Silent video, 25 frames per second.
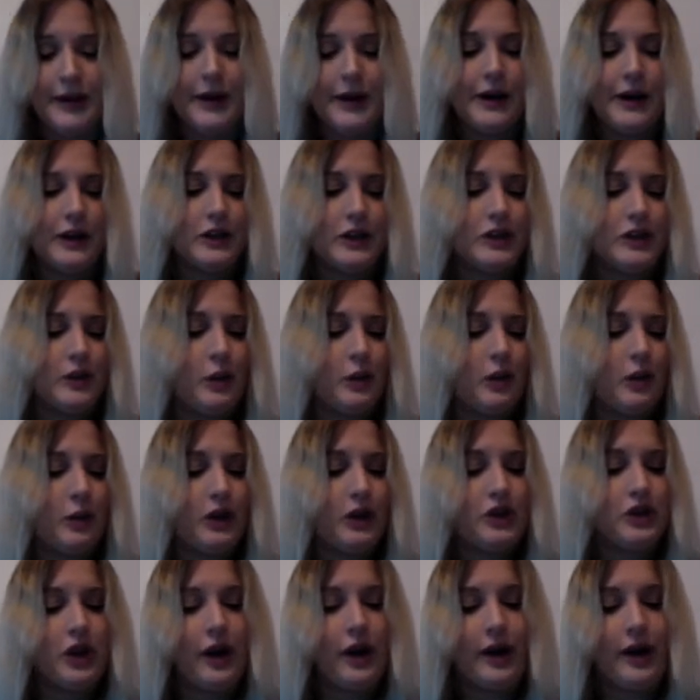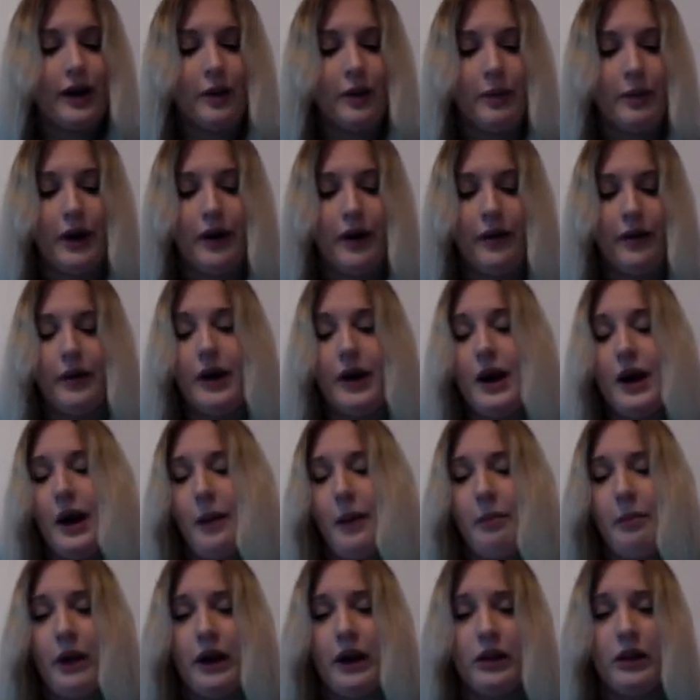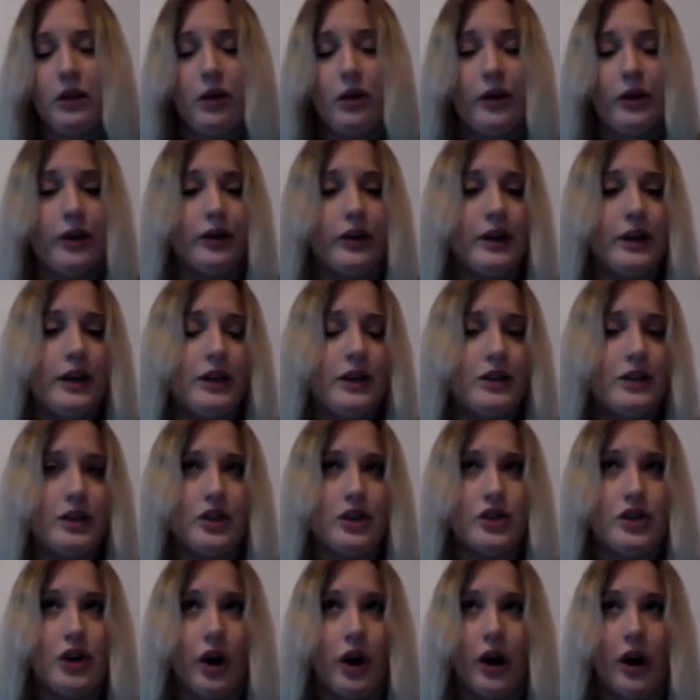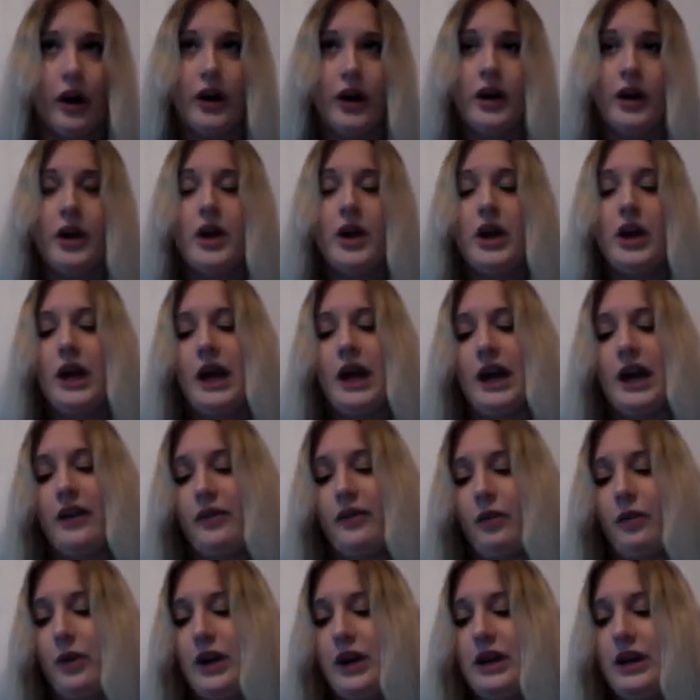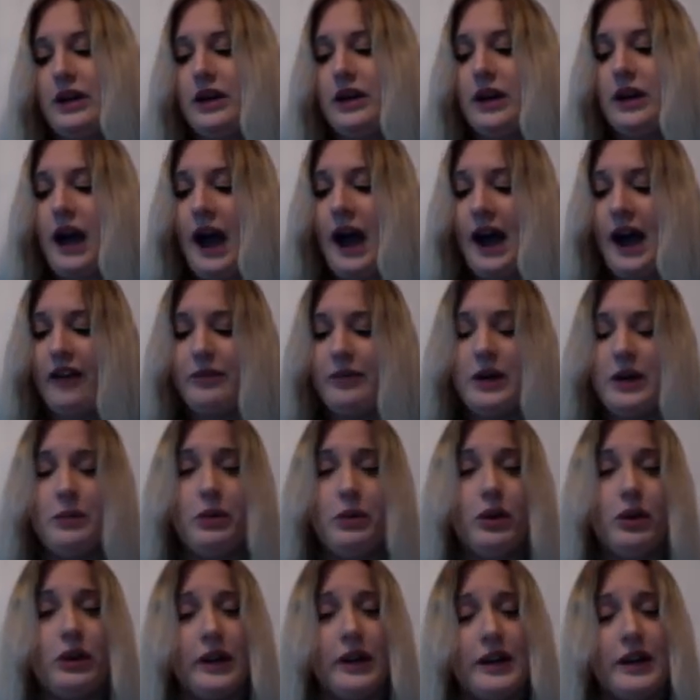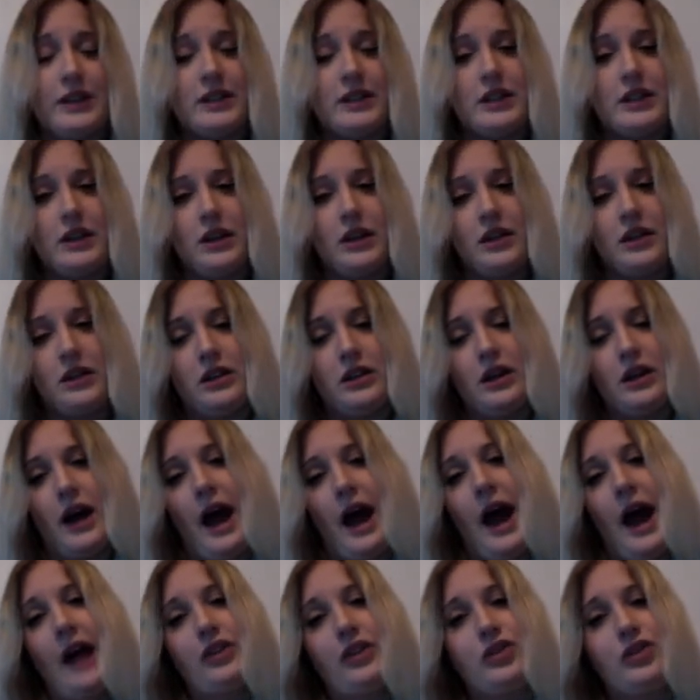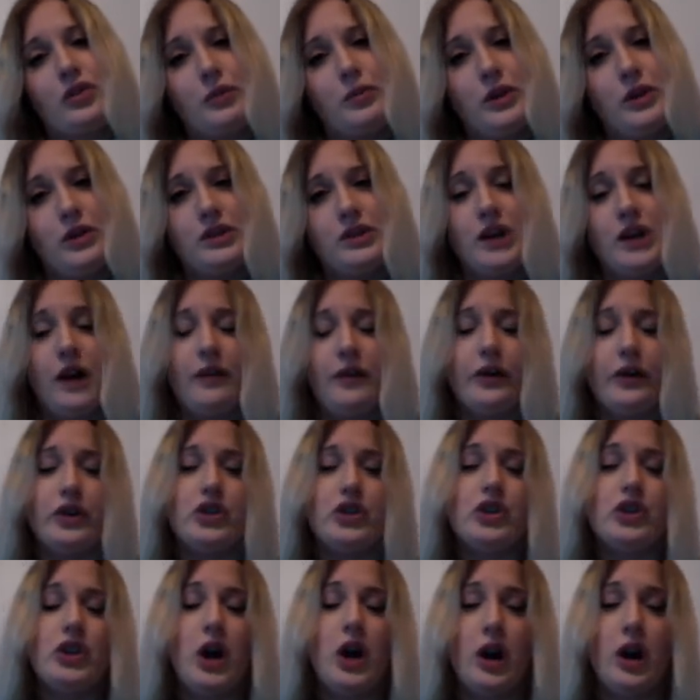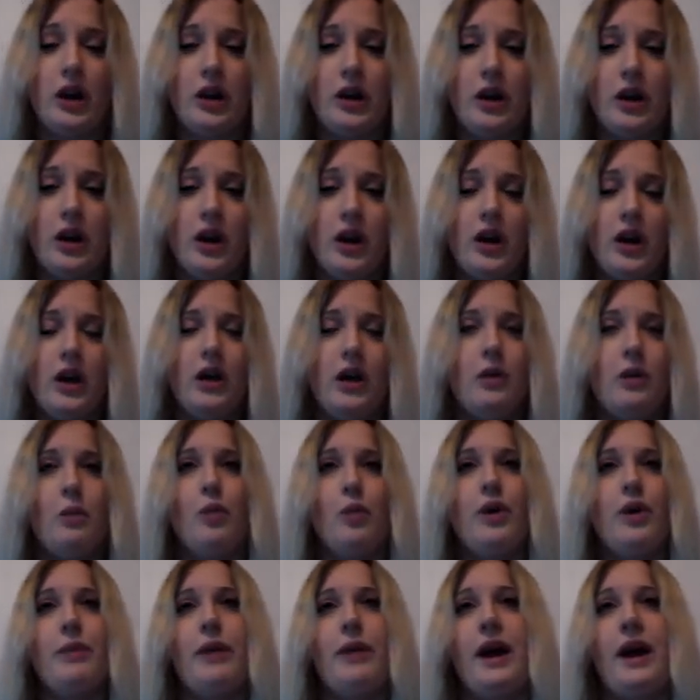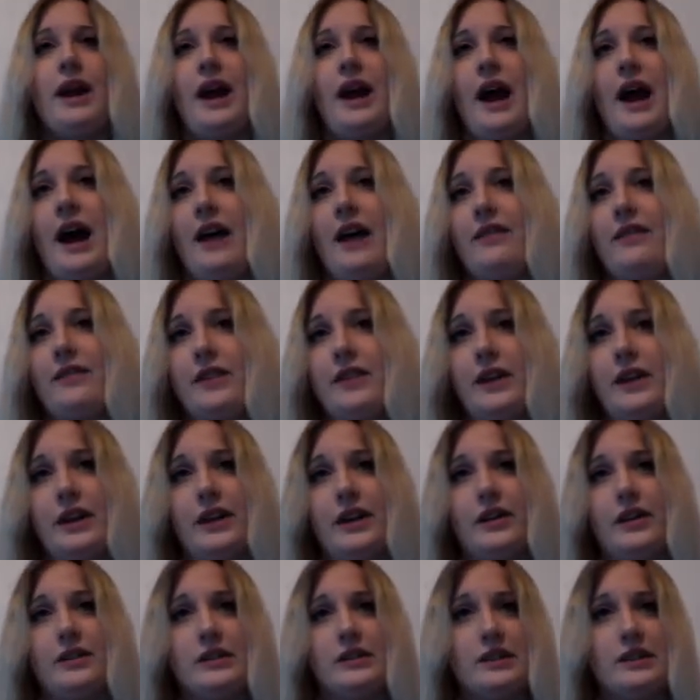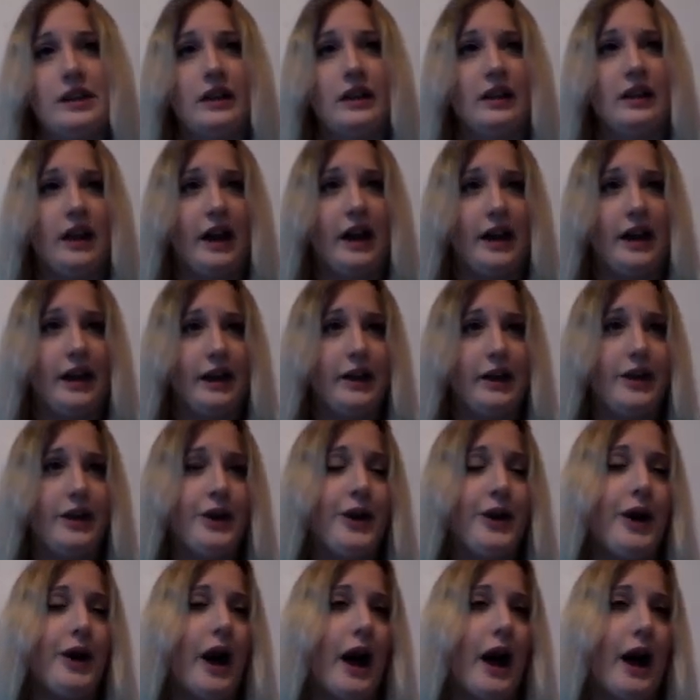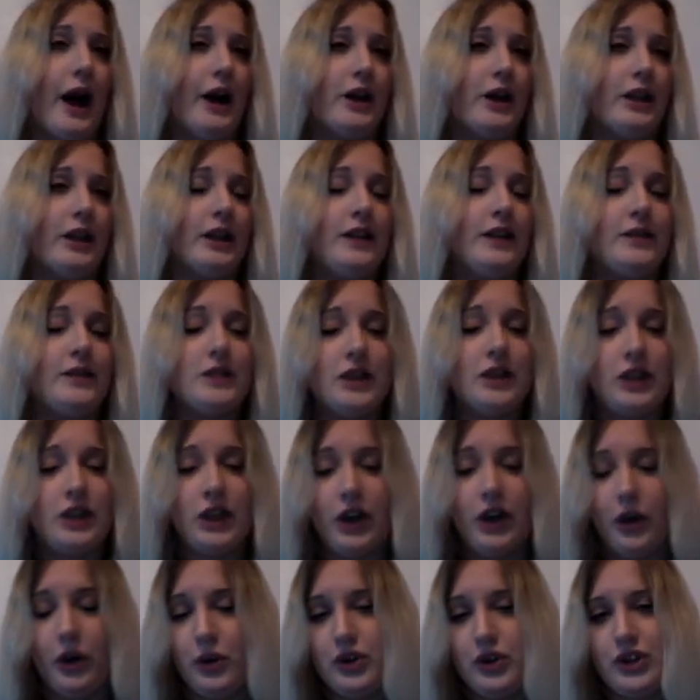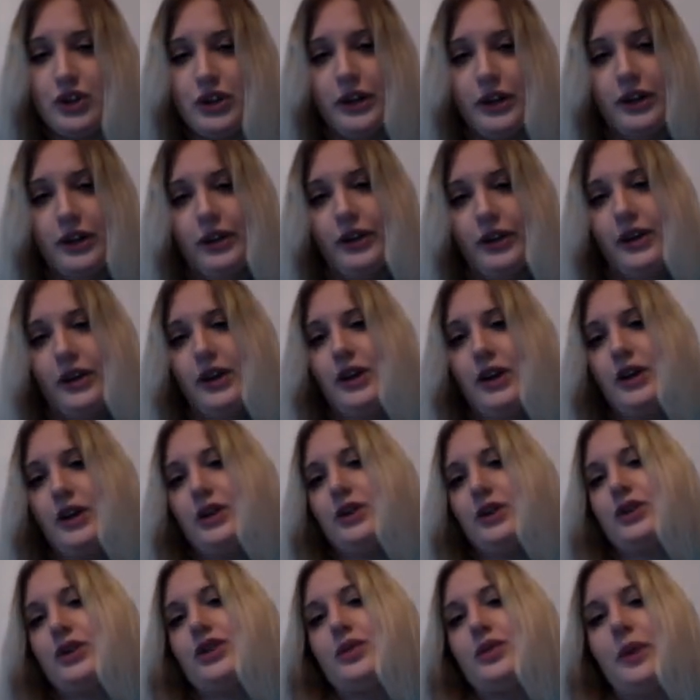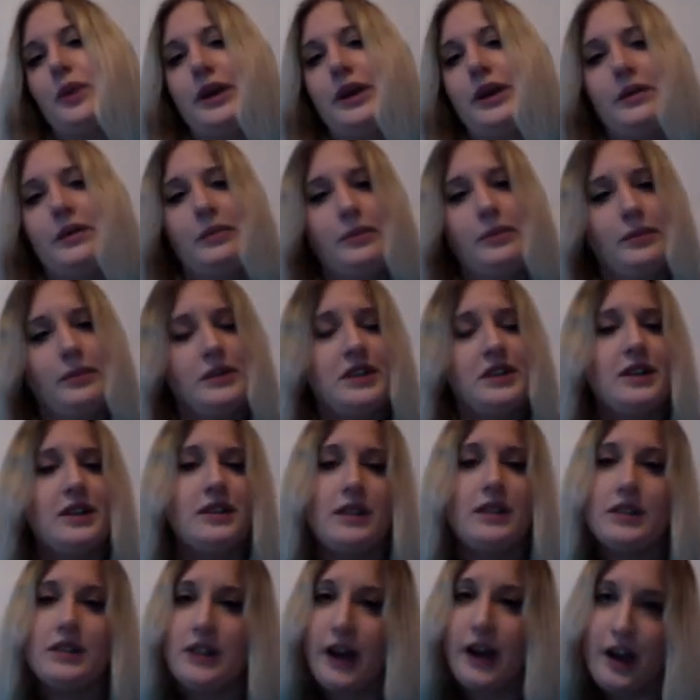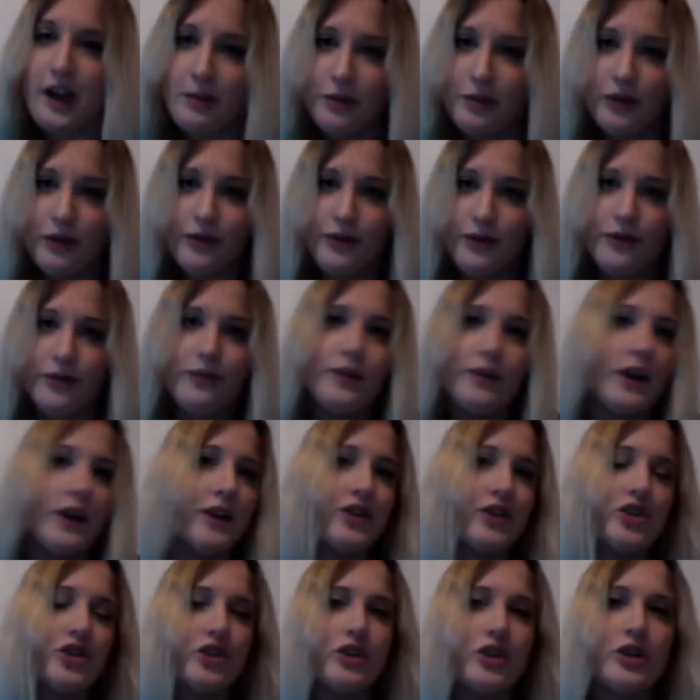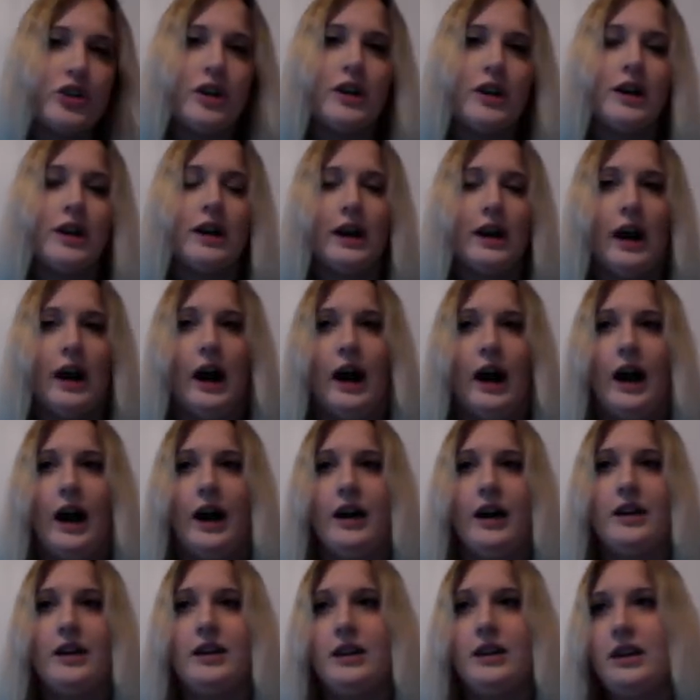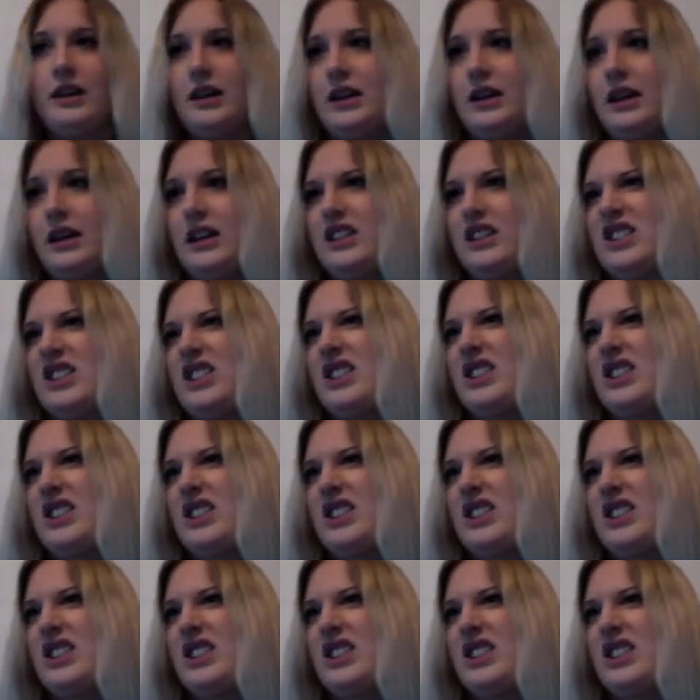So when we talk about my lawyer is a shark, if we have people list the attributes of a shark, we might have things like lives in the ocean, swims, is a type of fish, eats